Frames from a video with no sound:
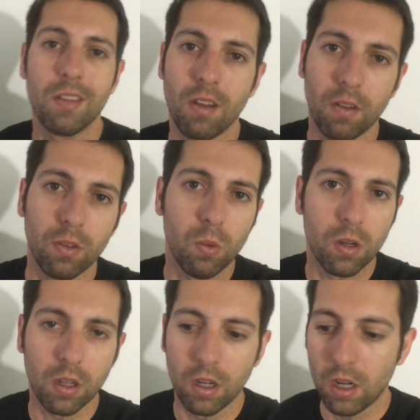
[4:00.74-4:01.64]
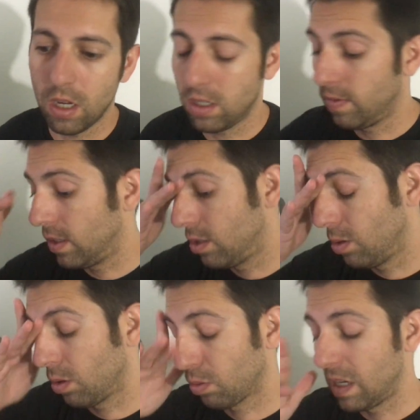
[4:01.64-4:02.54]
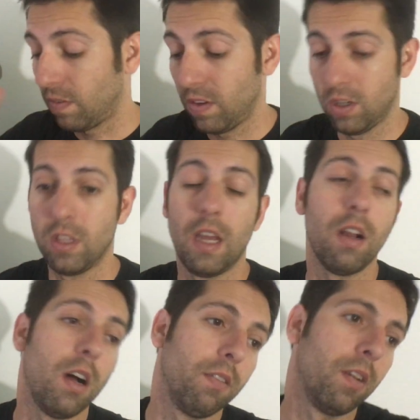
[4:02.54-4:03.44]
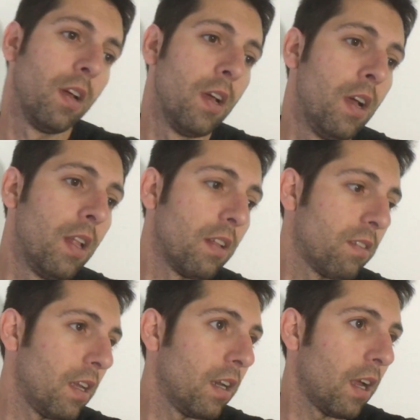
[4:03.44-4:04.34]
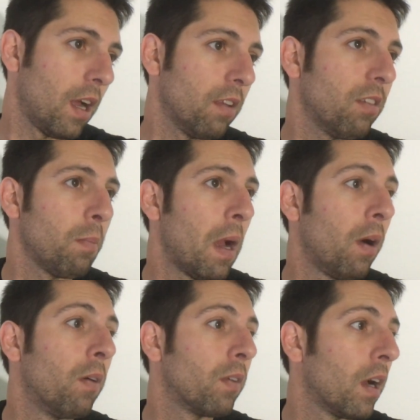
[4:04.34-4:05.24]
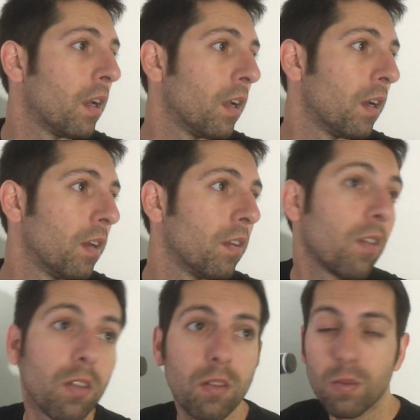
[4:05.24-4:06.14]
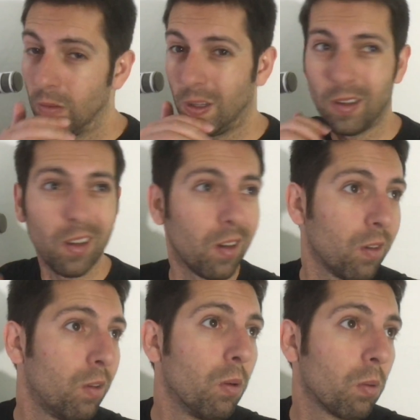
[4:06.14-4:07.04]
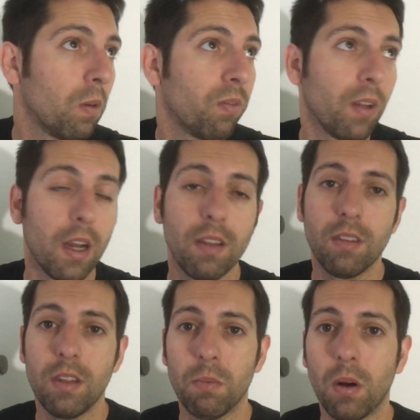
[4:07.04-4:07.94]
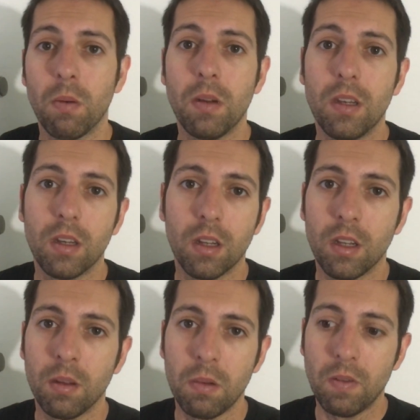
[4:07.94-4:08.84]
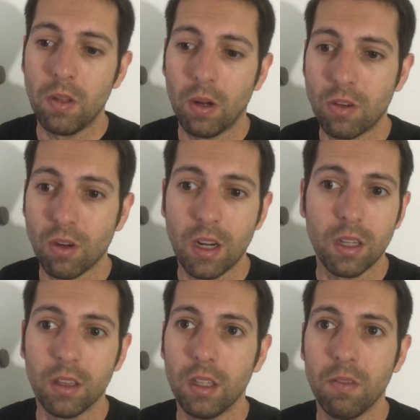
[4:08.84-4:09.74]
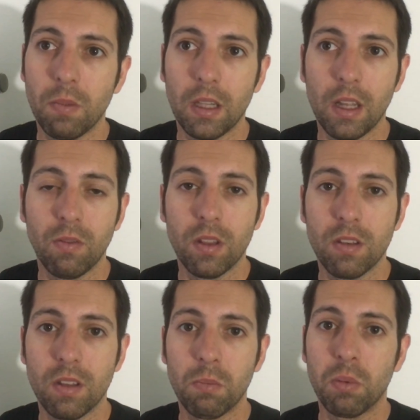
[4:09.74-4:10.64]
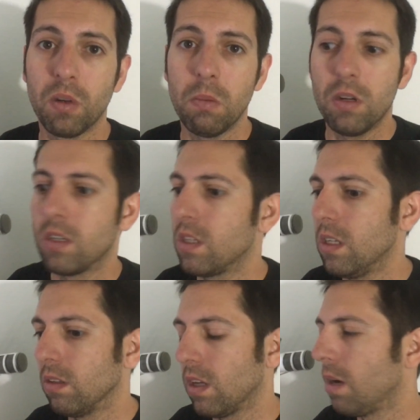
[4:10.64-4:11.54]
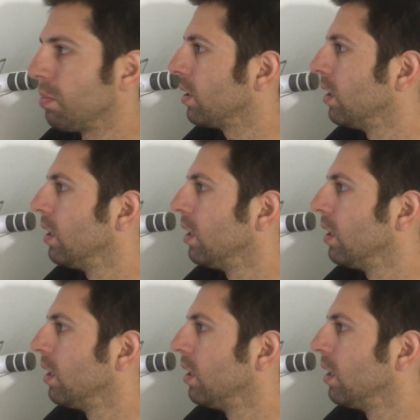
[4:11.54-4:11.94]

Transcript: it's off to work on AGV 203 to finish that off. That stated, I somehow have got, 2 or 3 flies in the apartment, even though I try to live my life with this thing pretty much sealed up,